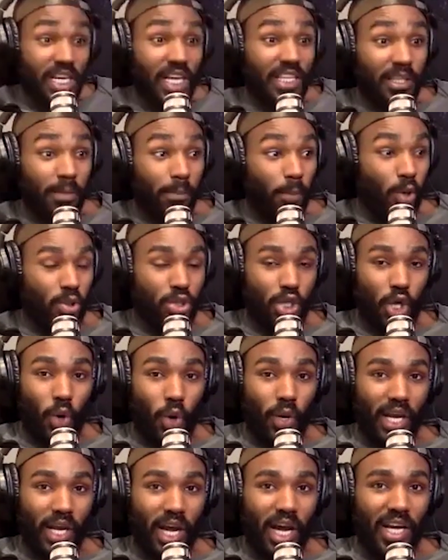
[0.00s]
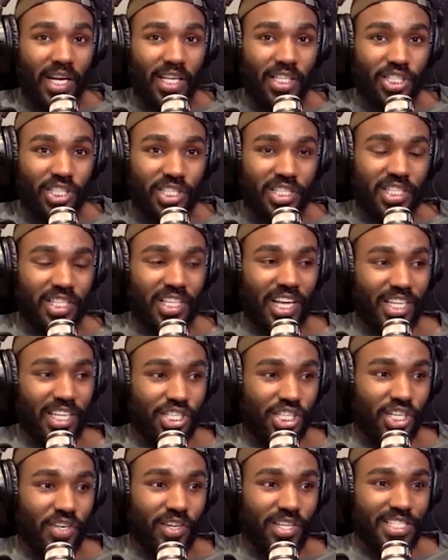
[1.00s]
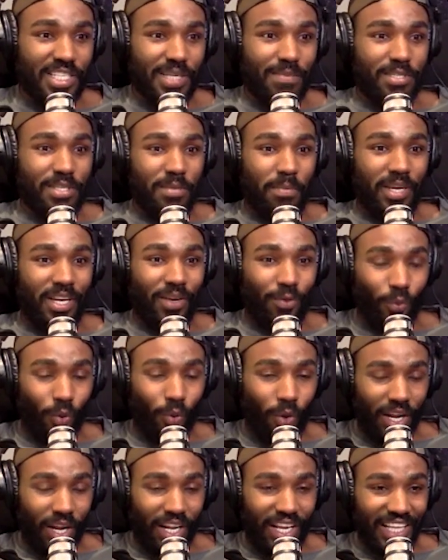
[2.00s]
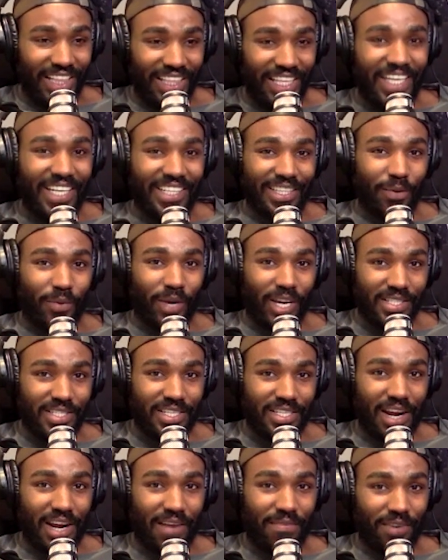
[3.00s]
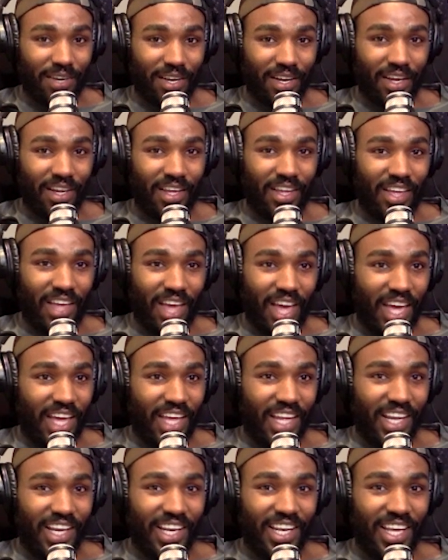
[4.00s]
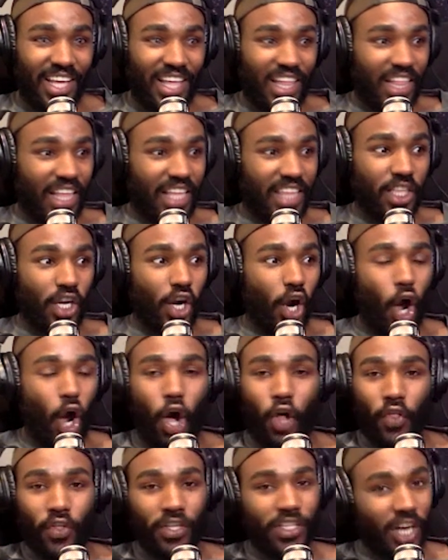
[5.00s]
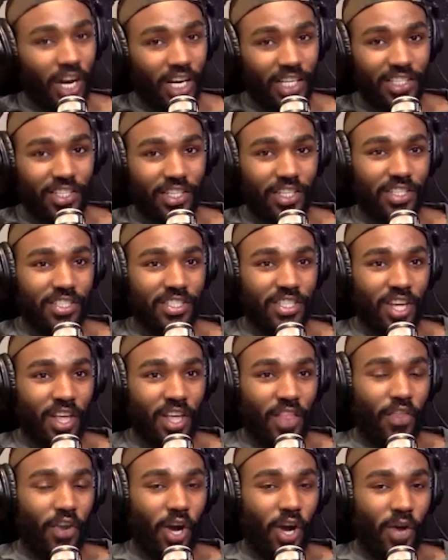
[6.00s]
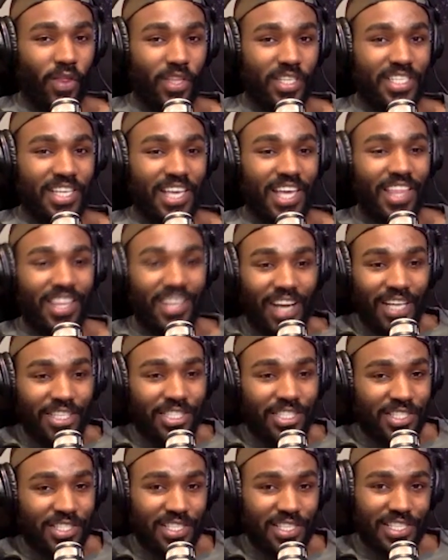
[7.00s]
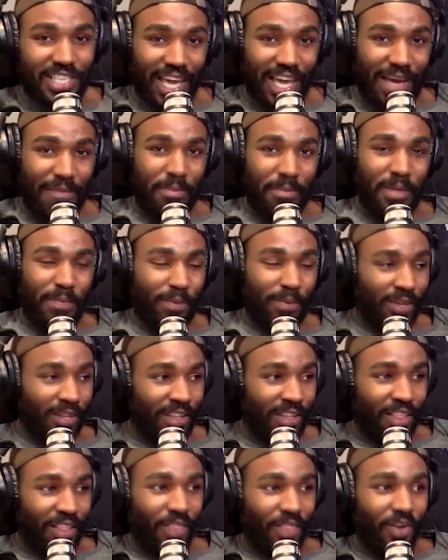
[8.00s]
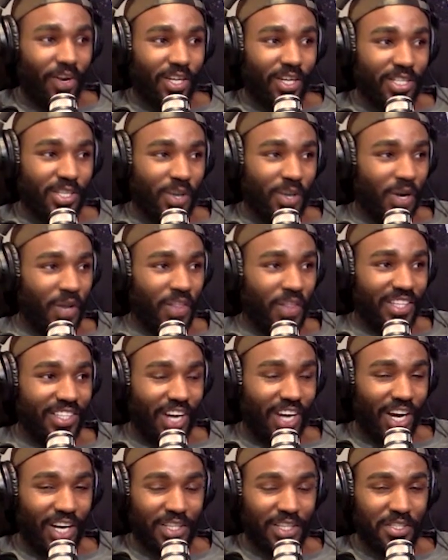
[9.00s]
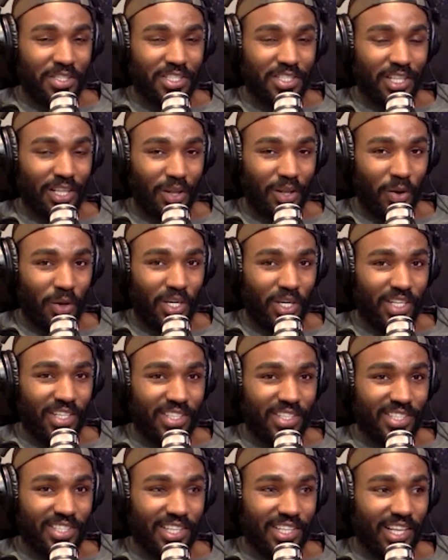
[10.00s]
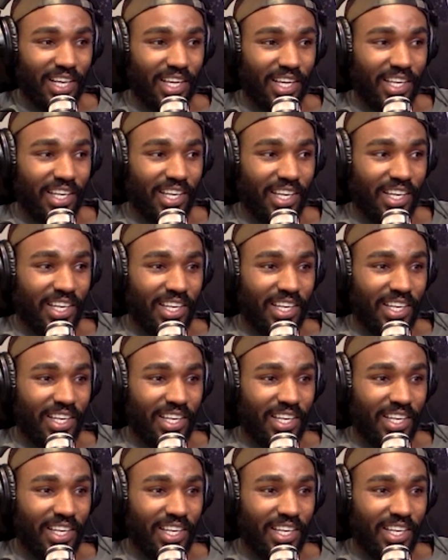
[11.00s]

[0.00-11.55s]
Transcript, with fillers: got the most going on. It just Nigeria seems to be leading the race in Africa. And like they're all the doctors, they're all this they're not just the scam people, they're also all the doctors, the lawyers and like